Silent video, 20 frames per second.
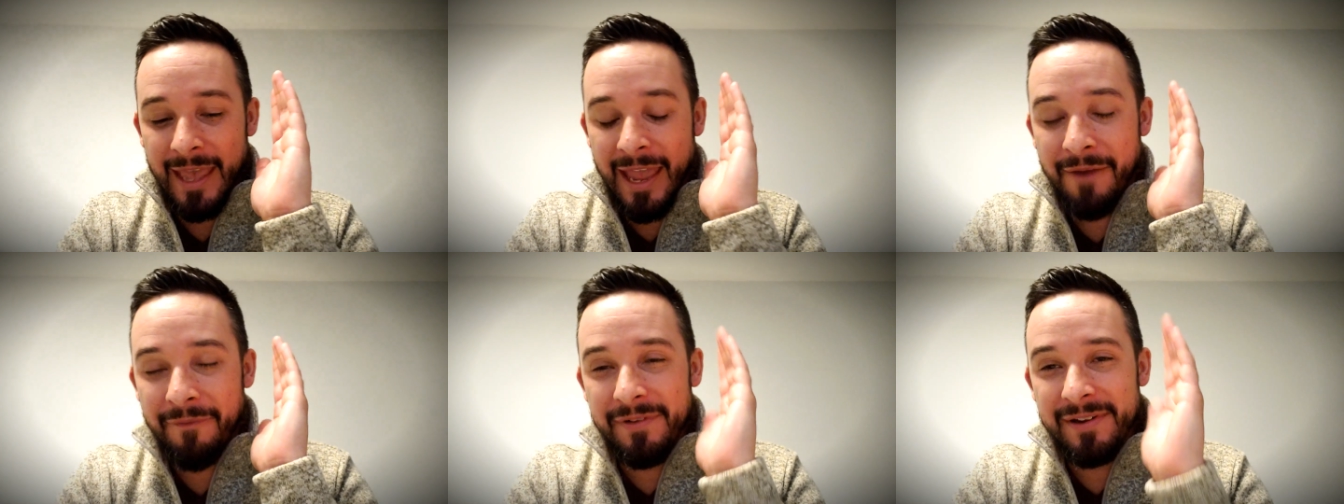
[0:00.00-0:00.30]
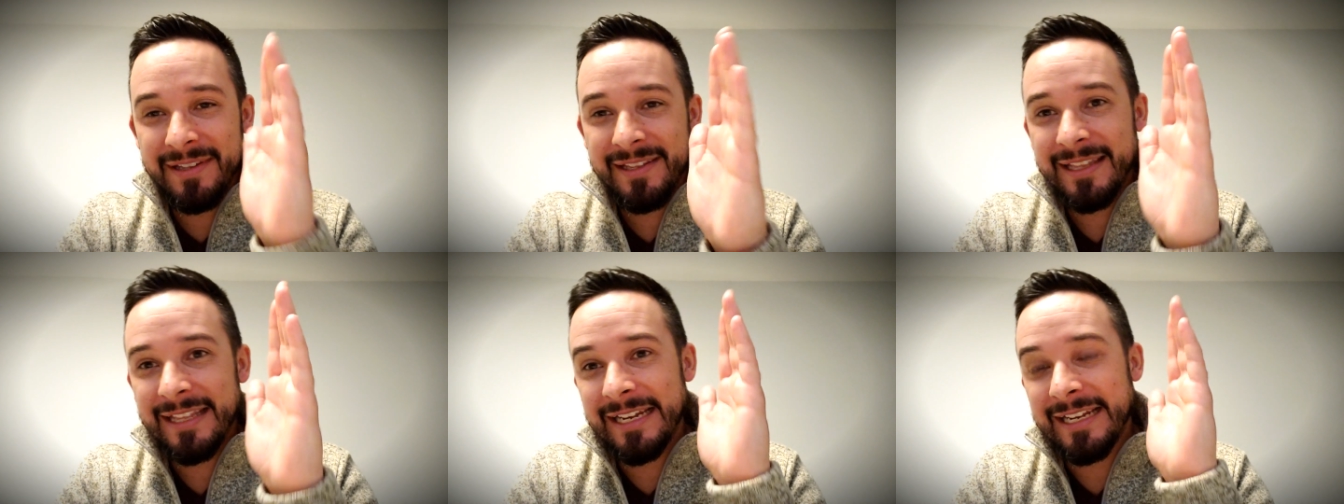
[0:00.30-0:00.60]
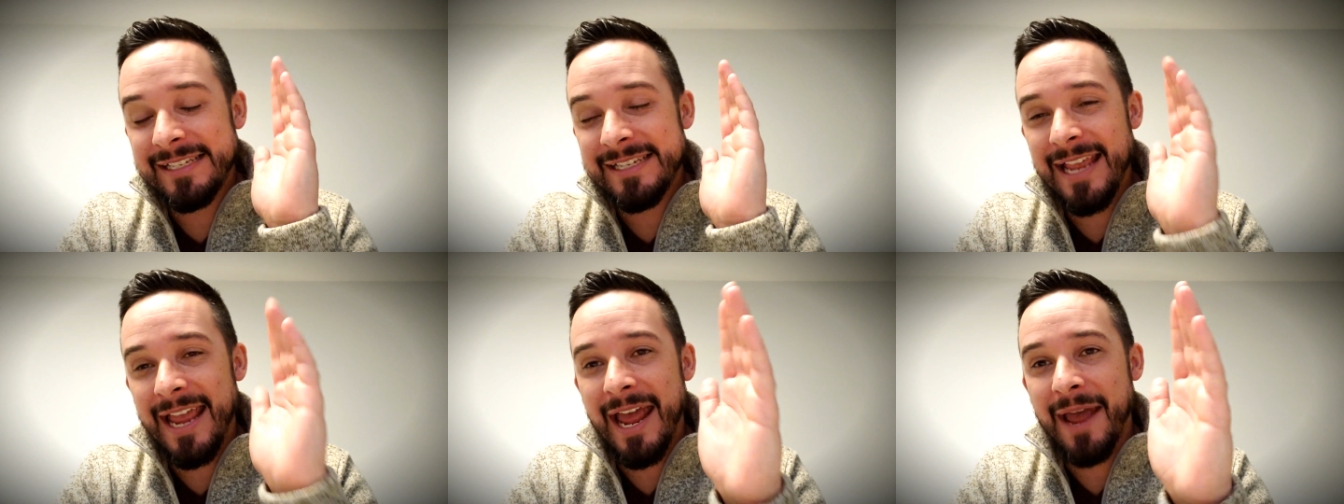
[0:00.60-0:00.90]
everything
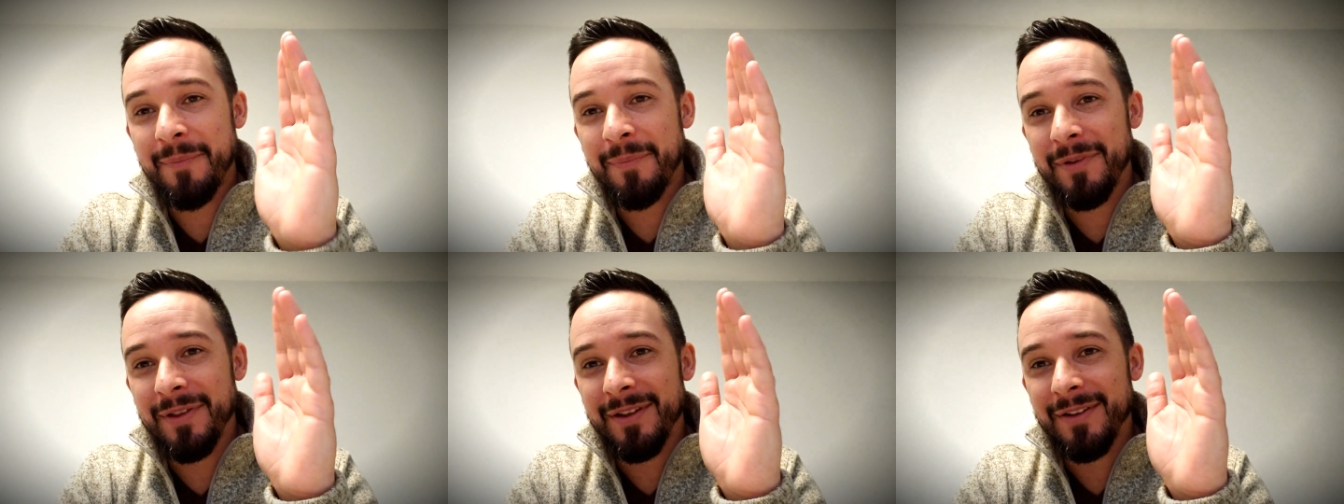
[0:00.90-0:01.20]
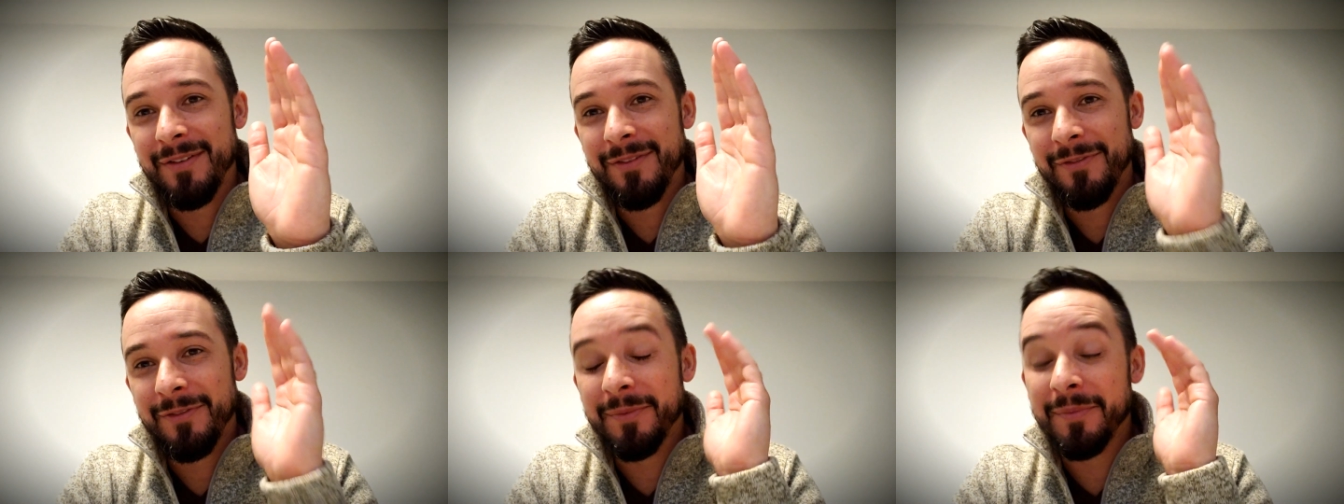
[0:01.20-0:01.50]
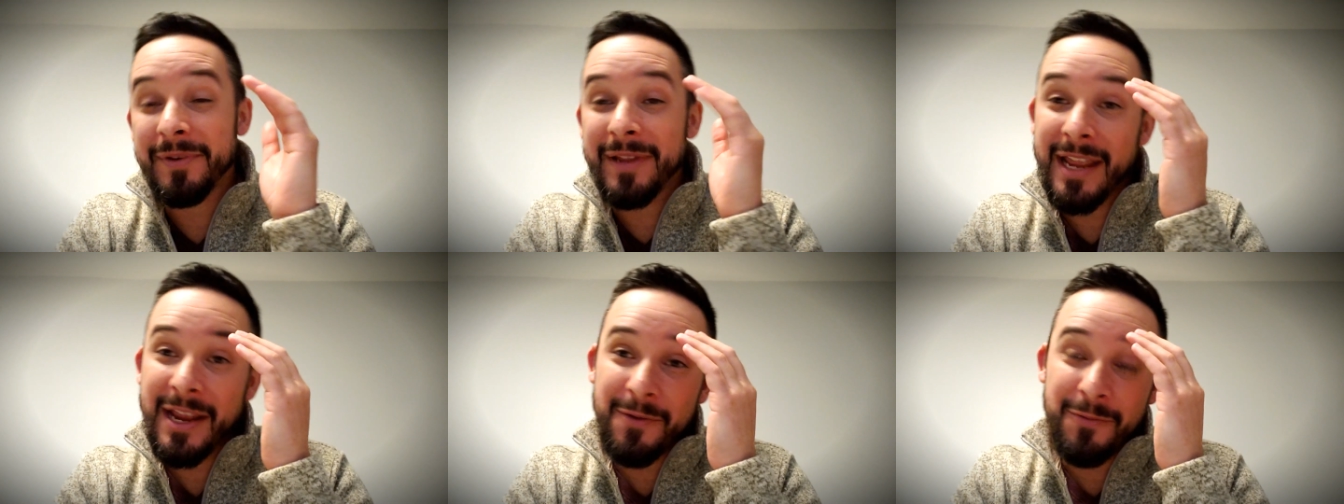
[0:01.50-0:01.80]
that has happened
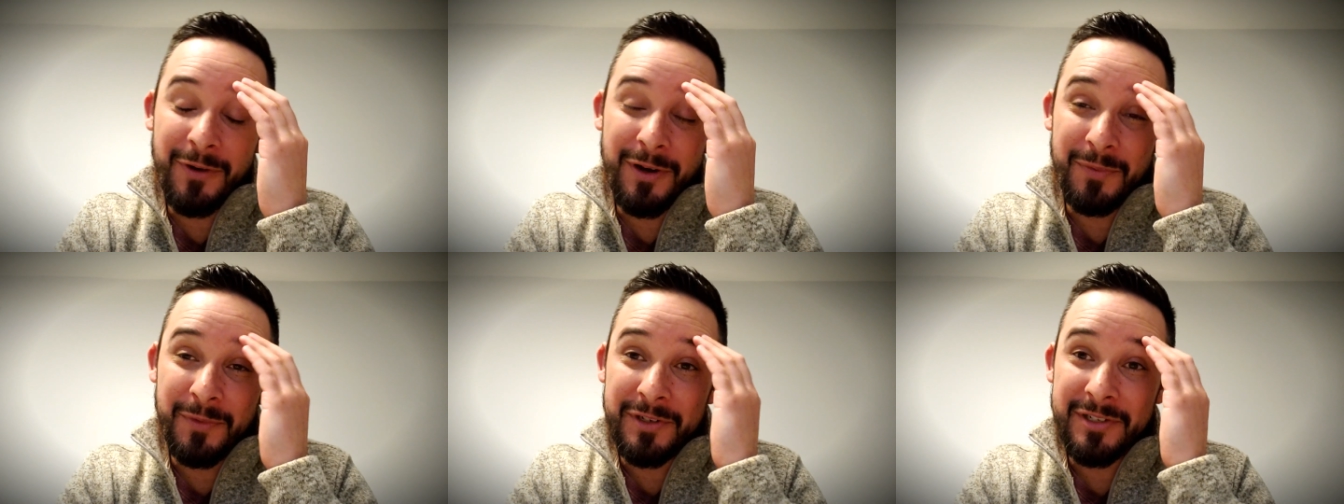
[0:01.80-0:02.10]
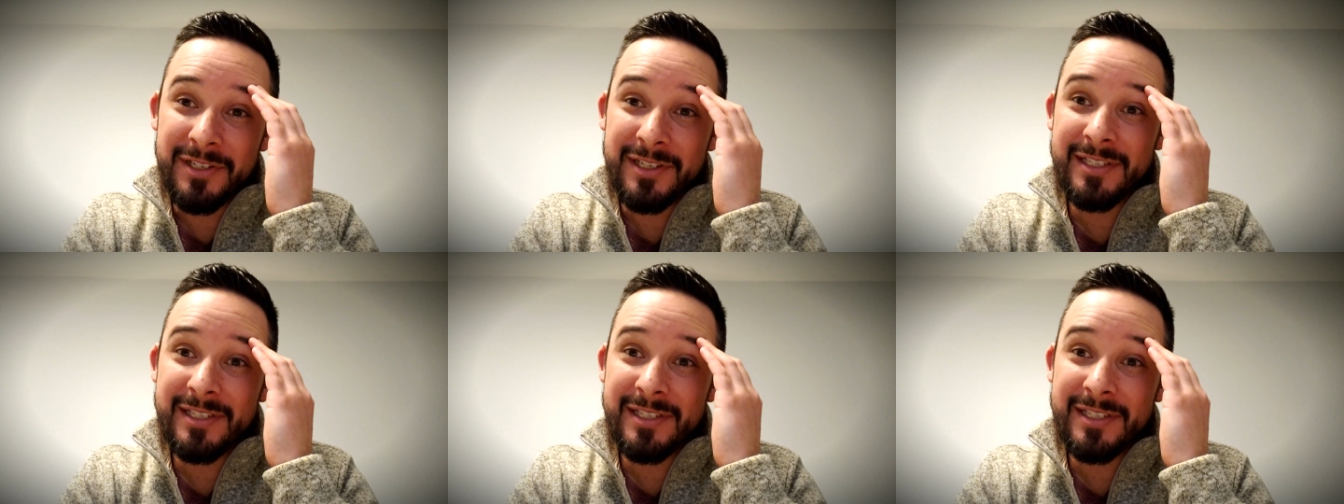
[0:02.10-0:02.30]
from day one with